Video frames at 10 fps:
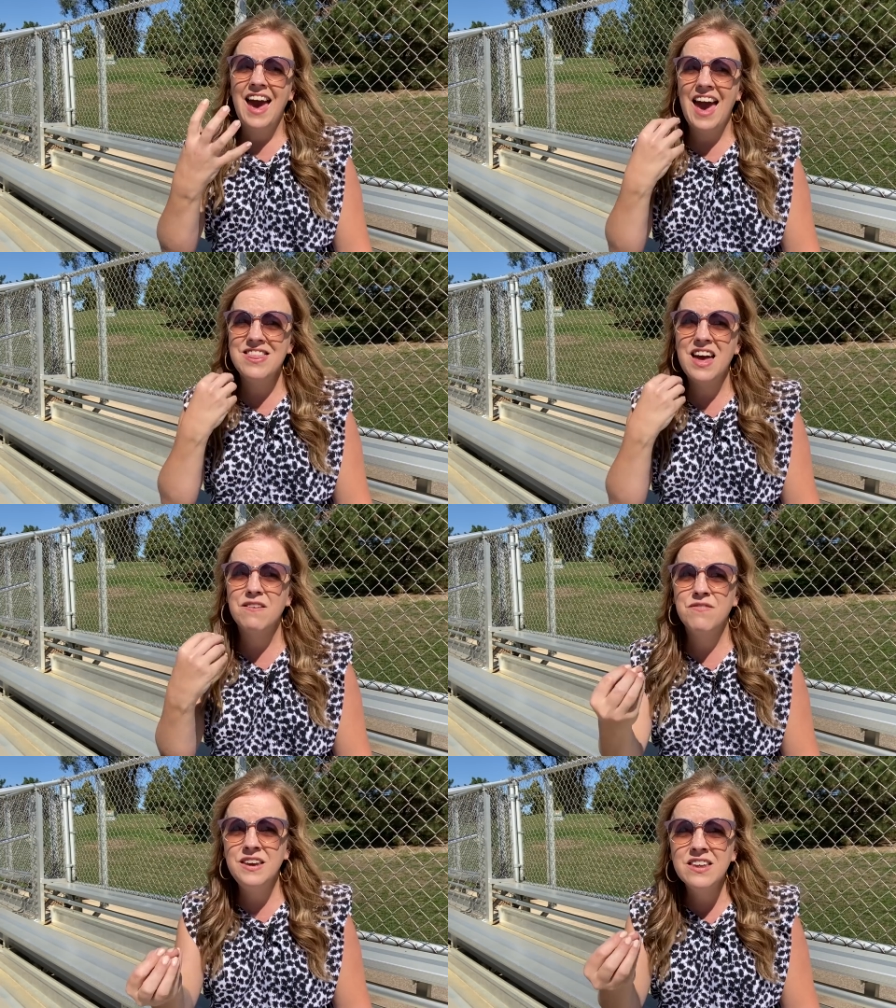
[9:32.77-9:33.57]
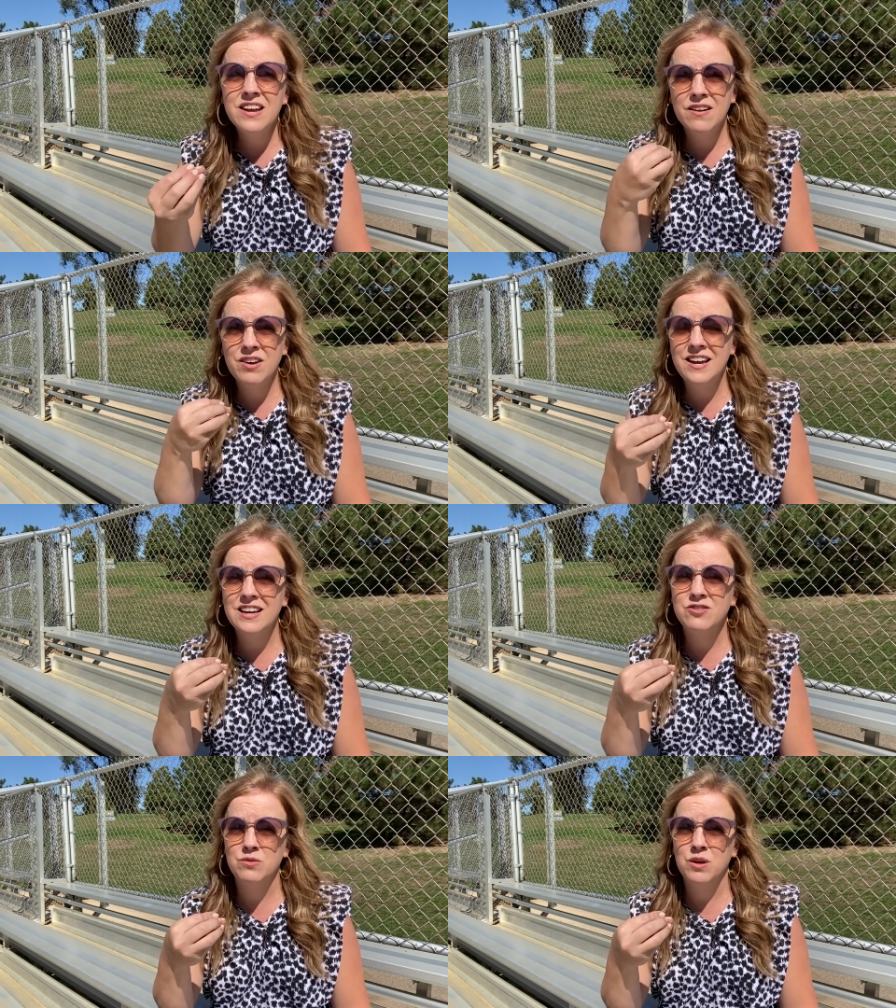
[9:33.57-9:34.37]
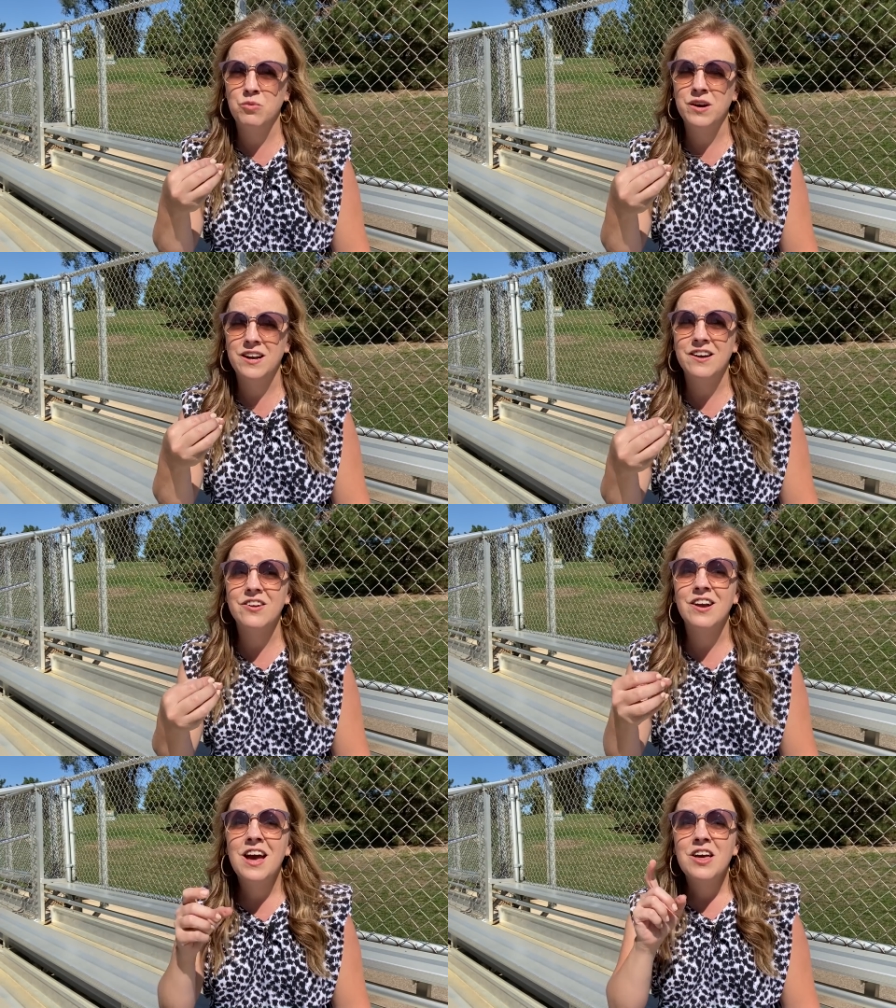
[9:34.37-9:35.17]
and that feeling of connection with one another.